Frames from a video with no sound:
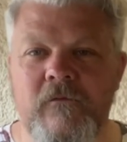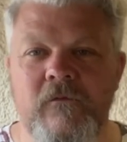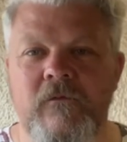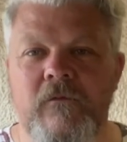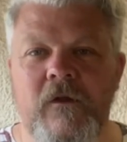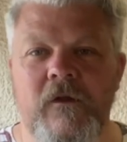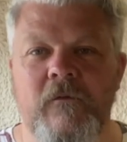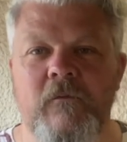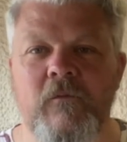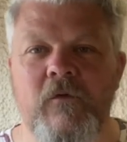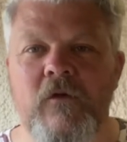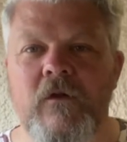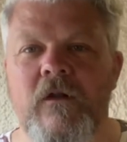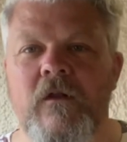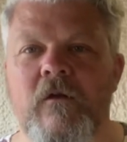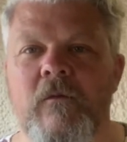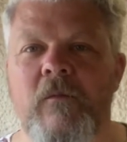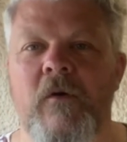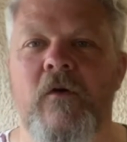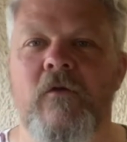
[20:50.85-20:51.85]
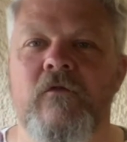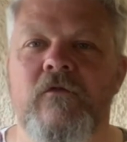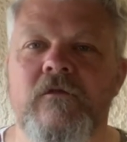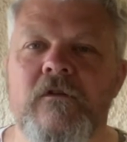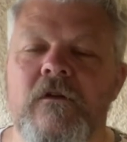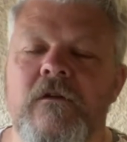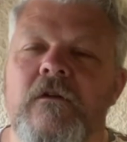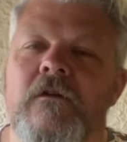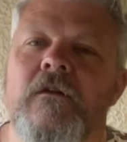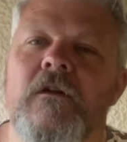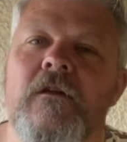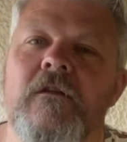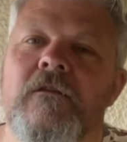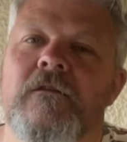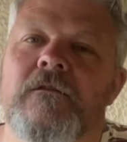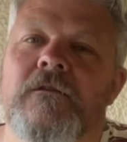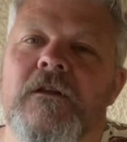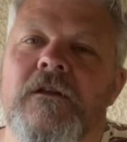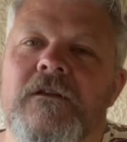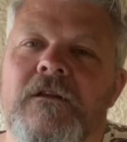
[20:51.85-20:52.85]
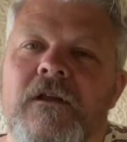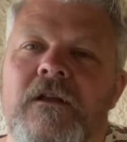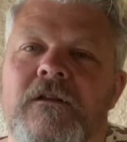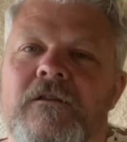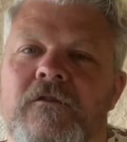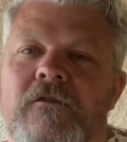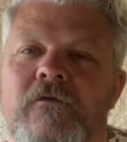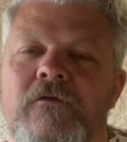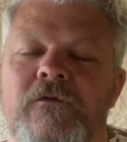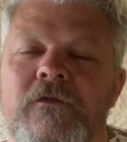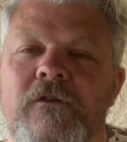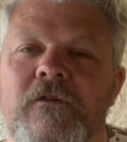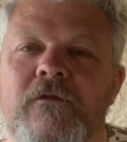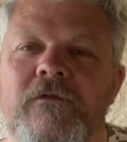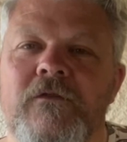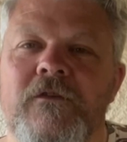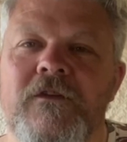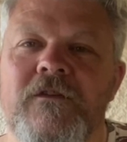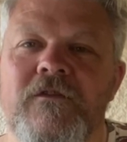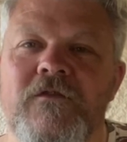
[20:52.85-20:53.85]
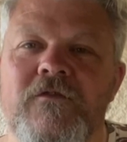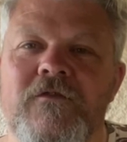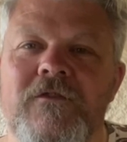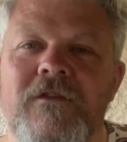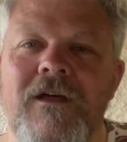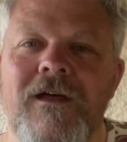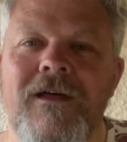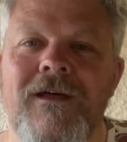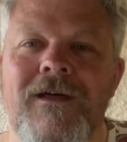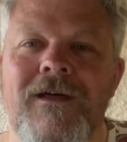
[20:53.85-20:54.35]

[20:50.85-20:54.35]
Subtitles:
like put a little post on or anything like that, so feel free to do that.